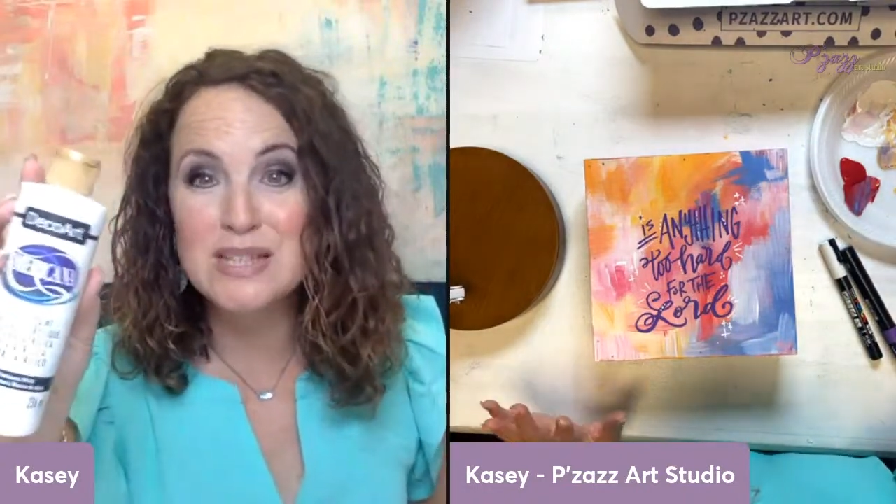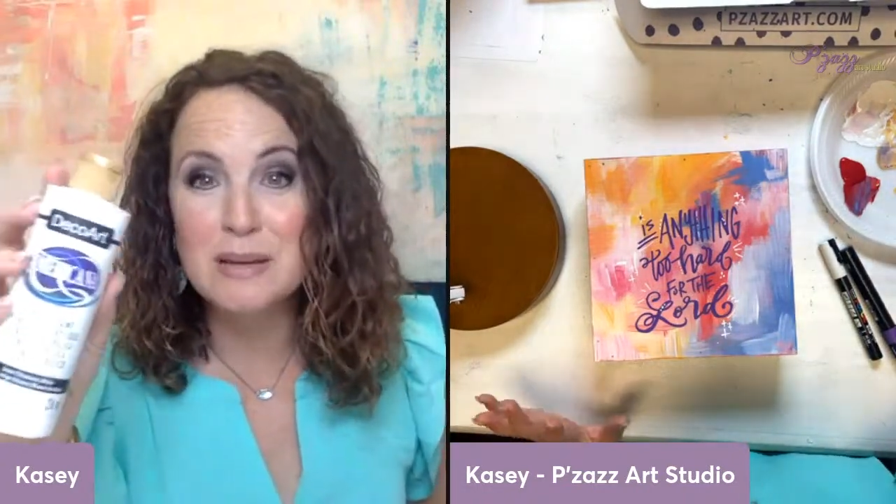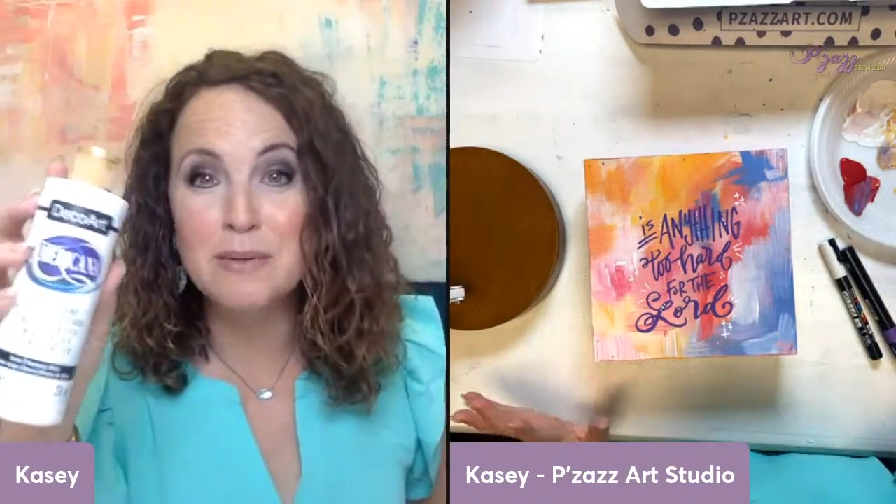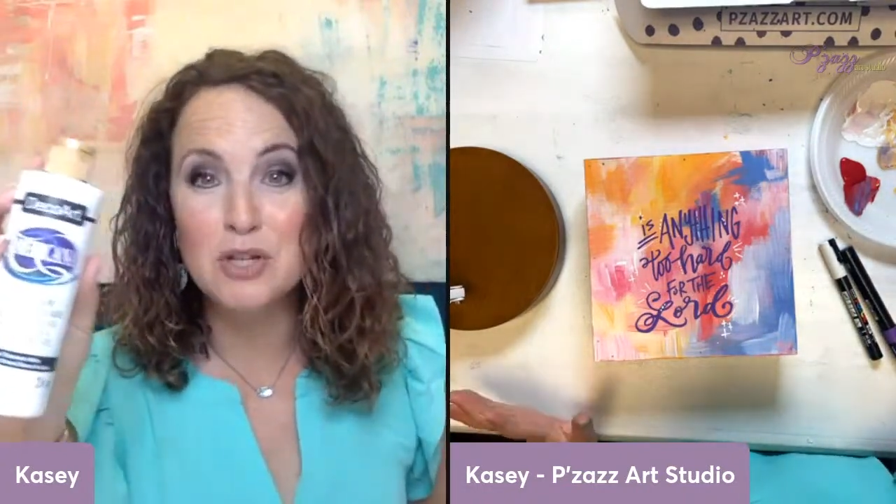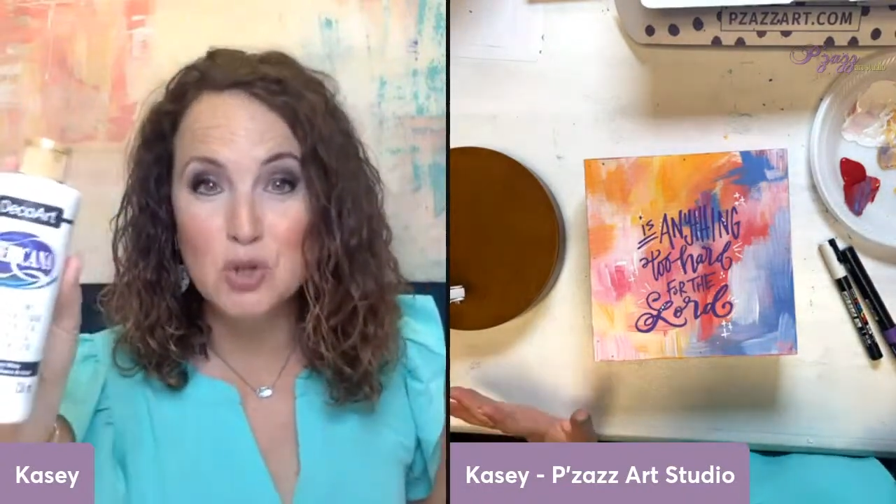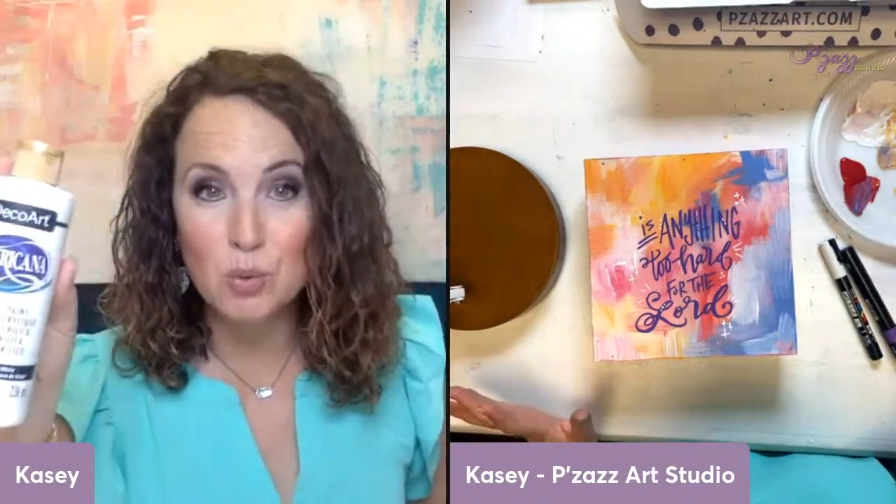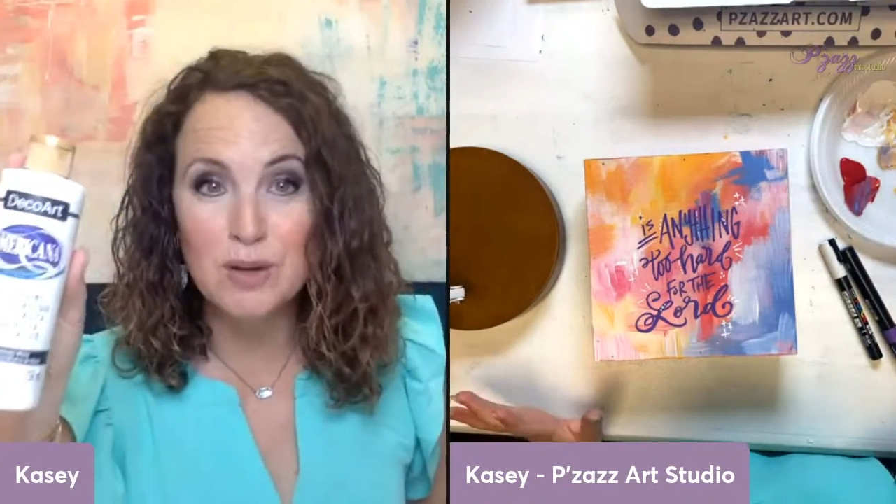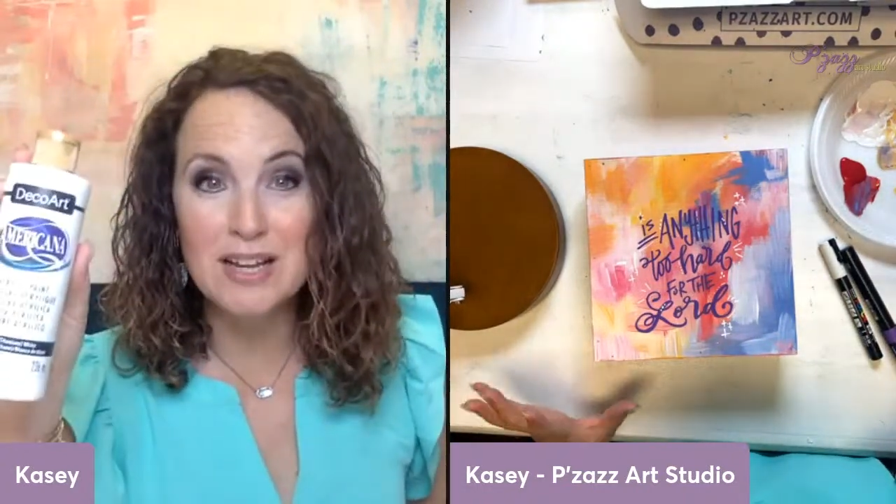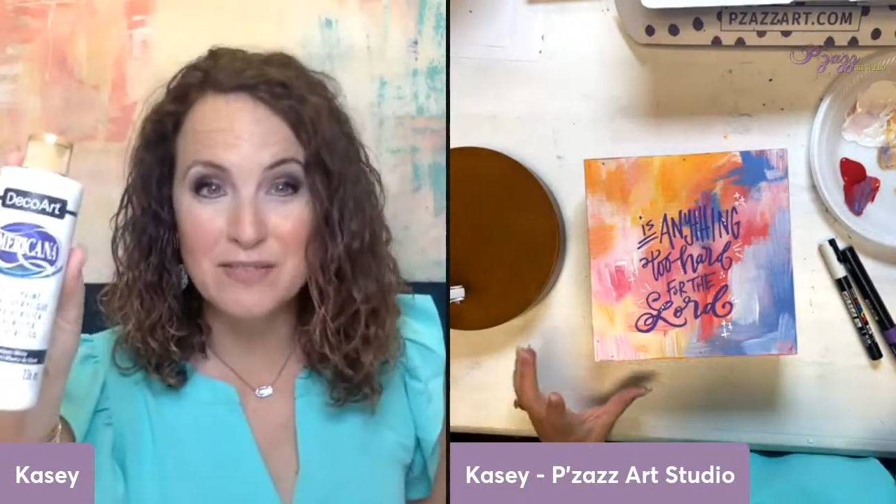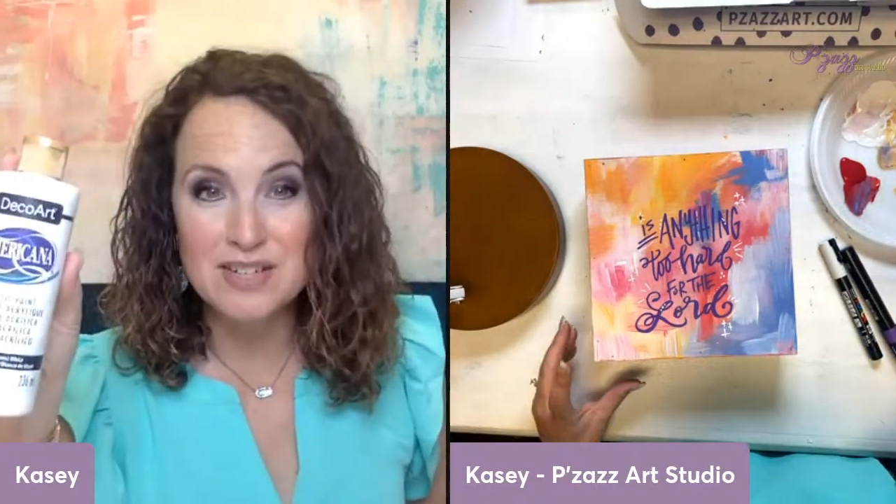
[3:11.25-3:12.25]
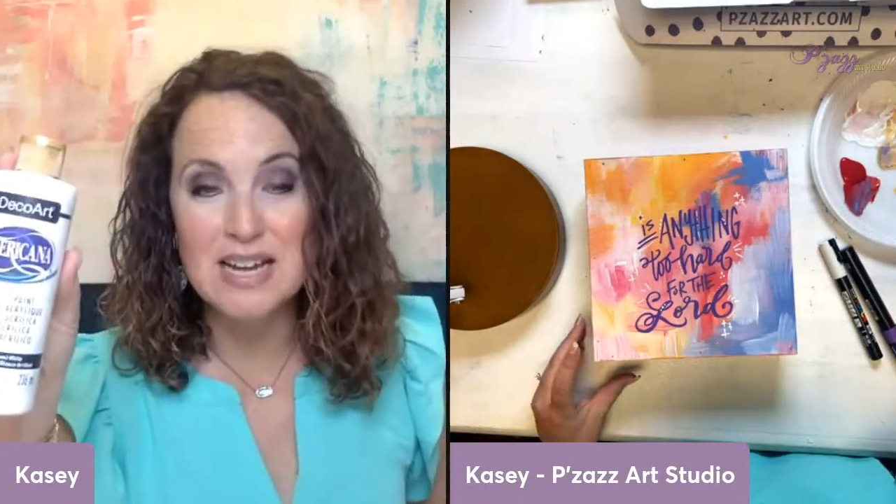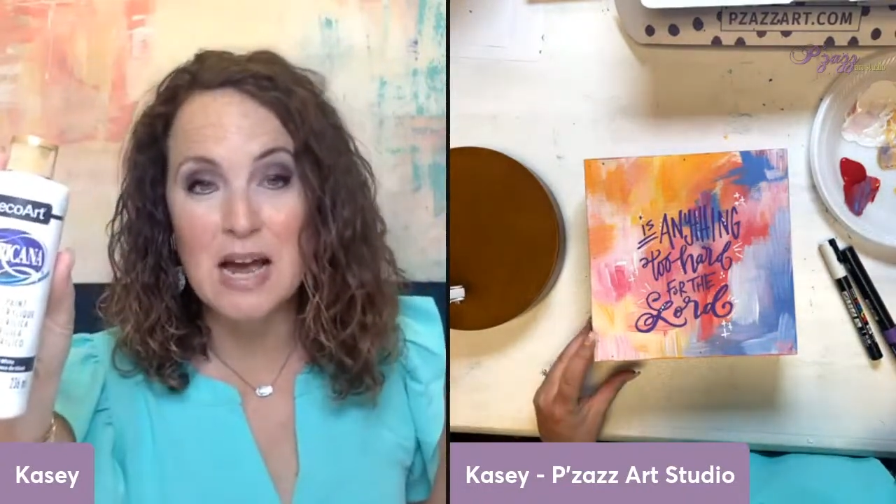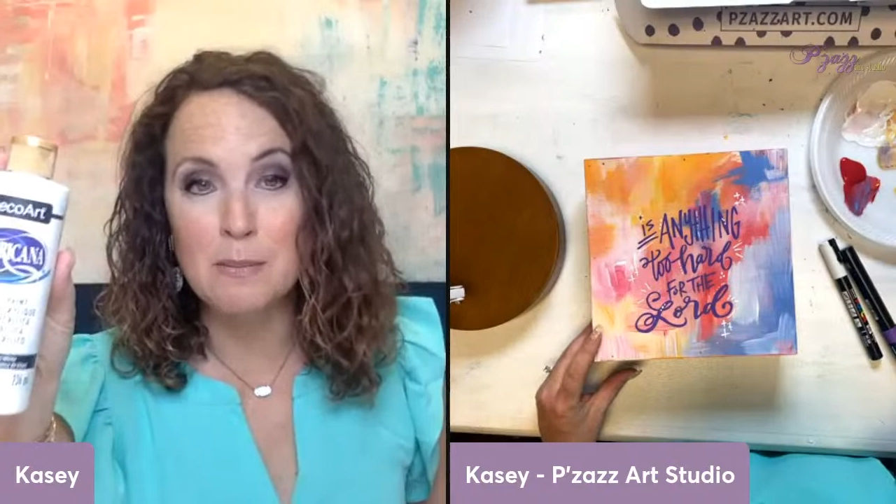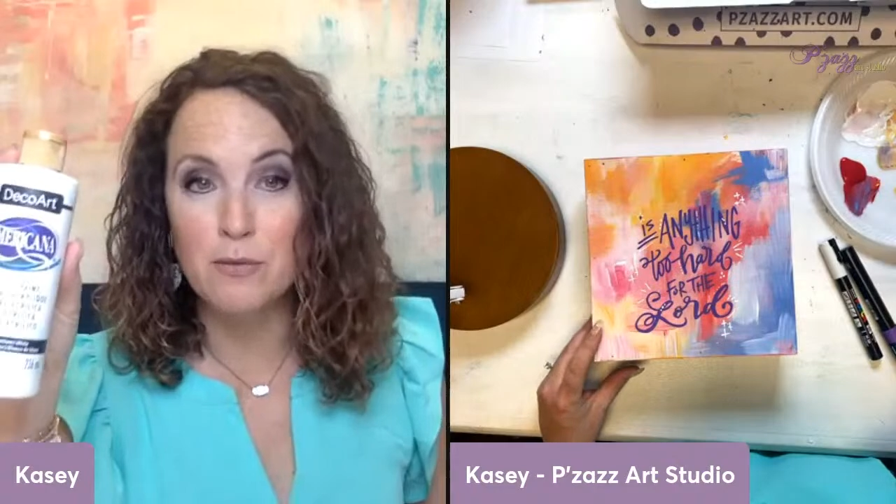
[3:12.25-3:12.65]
the majority of the time.